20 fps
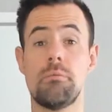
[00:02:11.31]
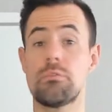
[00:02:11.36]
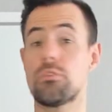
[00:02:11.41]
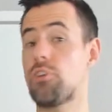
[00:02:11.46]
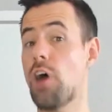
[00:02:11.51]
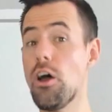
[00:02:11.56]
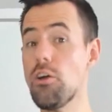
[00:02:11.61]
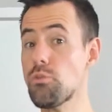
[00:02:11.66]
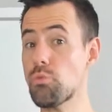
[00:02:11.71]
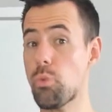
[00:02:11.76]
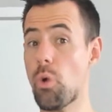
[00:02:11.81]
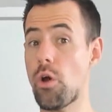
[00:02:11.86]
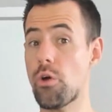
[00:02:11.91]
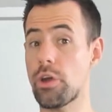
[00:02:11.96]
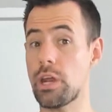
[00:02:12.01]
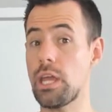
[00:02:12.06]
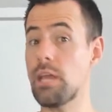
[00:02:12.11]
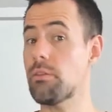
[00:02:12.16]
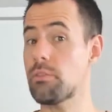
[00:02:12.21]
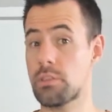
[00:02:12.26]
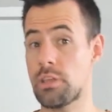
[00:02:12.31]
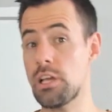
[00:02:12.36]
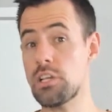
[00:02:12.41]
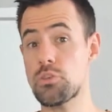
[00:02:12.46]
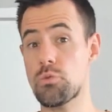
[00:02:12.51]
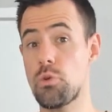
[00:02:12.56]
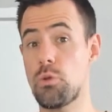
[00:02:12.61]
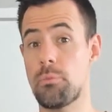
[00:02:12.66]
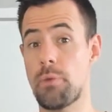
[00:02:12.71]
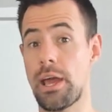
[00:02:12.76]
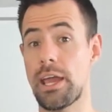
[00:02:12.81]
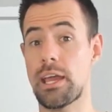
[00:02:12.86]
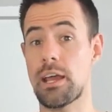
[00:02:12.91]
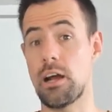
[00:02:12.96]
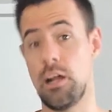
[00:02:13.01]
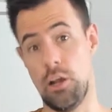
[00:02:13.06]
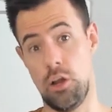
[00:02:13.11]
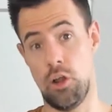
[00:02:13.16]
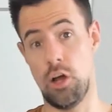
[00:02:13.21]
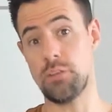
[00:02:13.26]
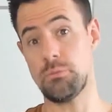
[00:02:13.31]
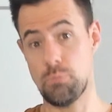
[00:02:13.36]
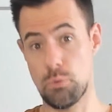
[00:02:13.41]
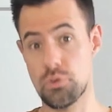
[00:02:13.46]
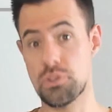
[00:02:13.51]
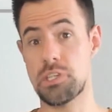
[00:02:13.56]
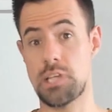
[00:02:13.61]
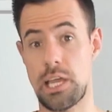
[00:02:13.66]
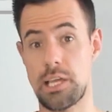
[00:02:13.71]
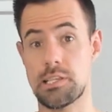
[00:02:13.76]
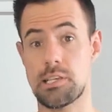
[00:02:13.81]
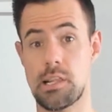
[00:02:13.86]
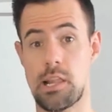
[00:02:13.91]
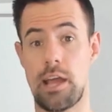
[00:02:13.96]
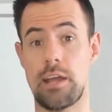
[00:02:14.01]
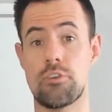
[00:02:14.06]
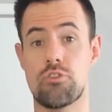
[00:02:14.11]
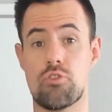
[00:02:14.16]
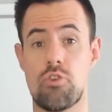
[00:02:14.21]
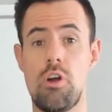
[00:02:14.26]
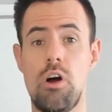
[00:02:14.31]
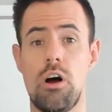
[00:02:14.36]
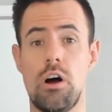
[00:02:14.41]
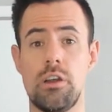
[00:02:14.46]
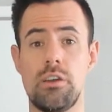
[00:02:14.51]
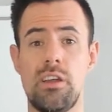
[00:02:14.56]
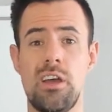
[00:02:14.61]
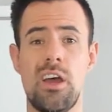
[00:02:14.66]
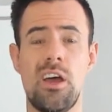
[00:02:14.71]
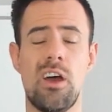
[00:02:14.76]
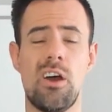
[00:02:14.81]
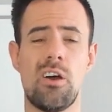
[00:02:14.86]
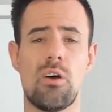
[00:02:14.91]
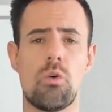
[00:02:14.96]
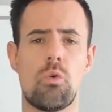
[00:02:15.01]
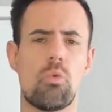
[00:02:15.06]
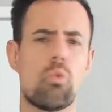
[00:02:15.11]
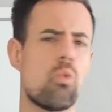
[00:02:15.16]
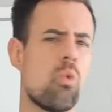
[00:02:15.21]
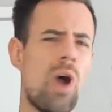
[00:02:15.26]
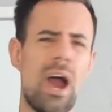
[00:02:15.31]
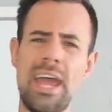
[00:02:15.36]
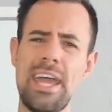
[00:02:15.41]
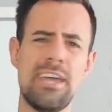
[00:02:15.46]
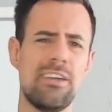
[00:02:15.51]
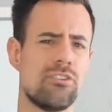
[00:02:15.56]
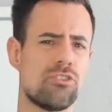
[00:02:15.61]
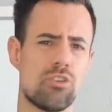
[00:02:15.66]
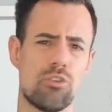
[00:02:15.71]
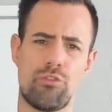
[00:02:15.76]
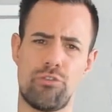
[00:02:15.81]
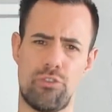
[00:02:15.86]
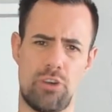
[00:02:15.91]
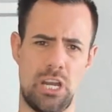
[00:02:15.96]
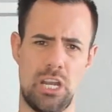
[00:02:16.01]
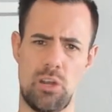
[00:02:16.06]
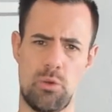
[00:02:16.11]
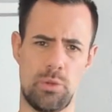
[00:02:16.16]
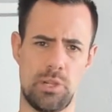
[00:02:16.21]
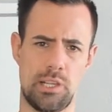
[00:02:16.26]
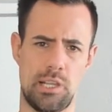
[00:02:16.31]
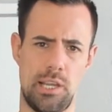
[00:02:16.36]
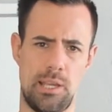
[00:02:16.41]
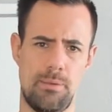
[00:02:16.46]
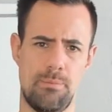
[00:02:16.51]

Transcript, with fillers: "Don't worry, this will make a lot more sense later on," way too frequently.